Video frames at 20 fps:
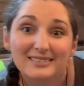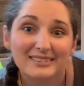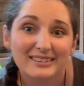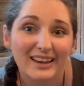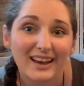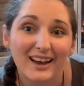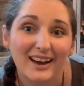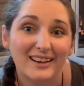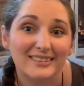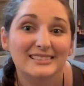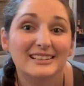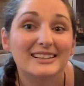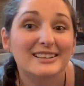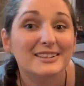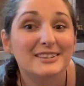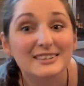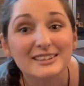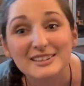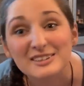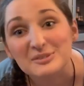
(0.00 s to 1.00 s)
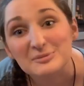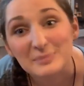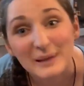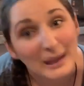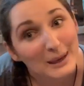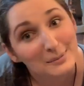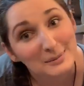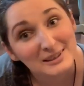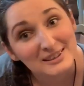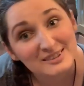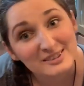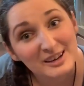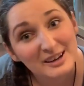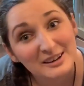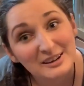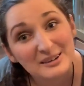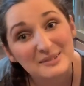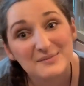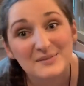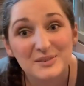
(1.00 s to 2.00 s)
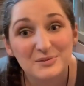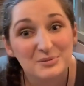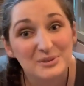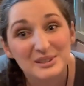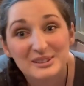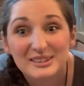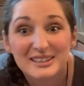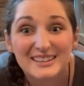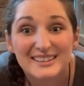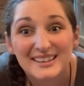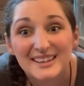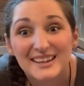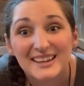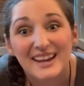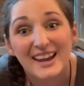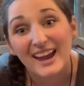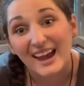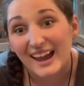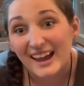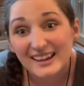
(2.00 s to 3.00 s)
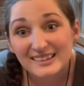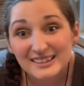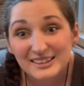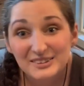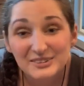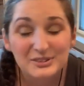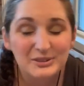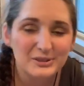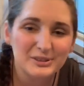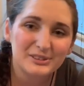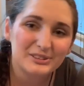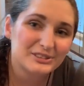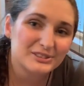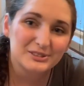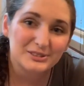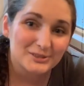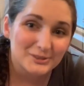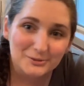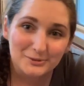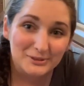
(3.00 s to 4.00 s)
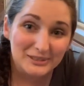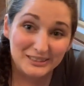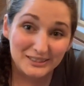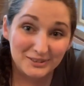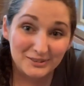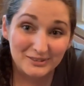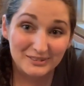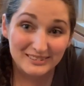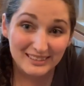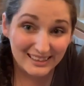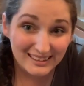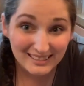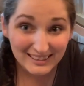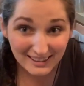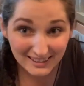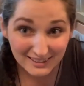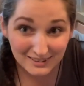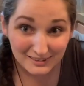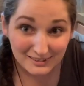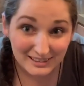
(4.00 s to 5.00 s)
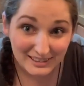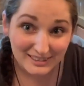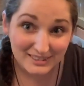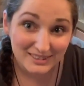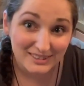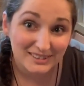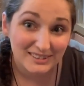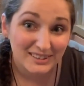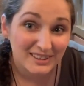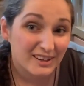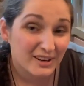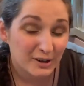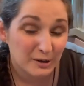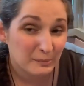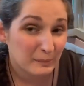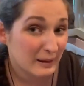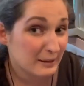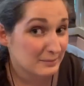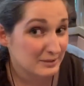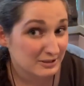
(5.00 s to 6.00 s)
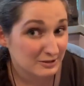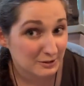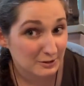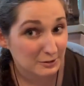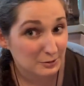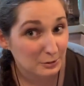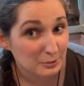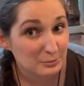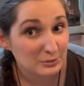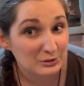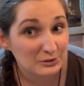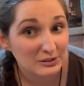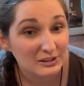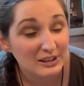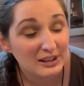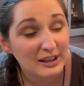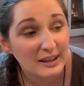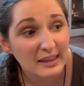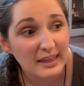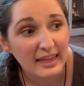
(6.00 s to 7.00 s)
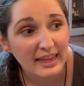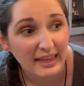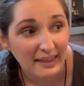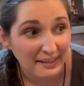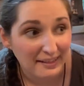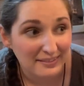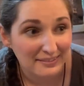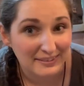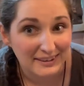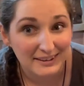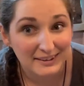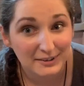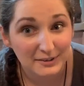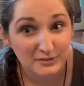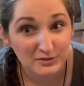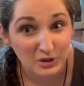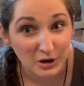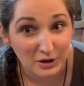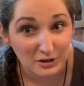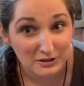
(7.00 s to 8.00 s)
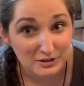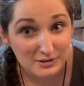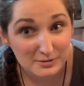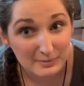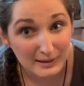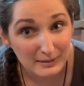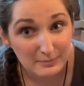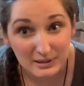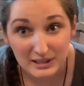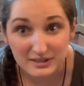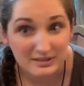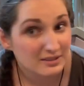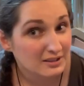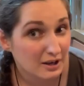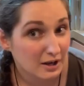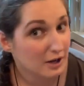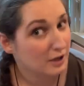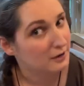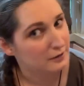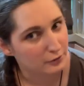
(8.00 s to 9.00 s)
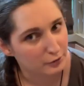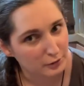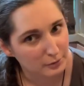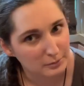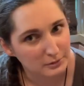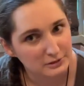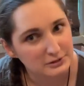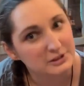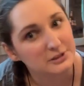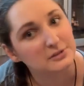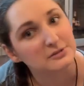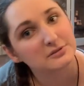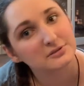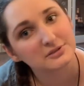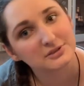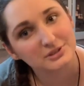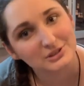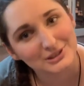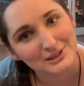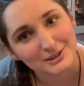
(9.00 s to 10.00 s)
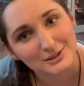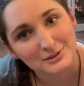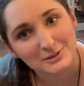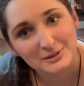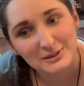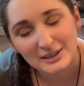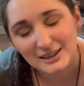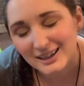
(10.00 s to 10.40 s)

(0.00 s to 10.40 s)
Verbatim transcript: yeah, like her little babies come and we like hang out. Oh, they're so cute. Like literally, her babies are adorable. And like her daughter's baby is adorable too. So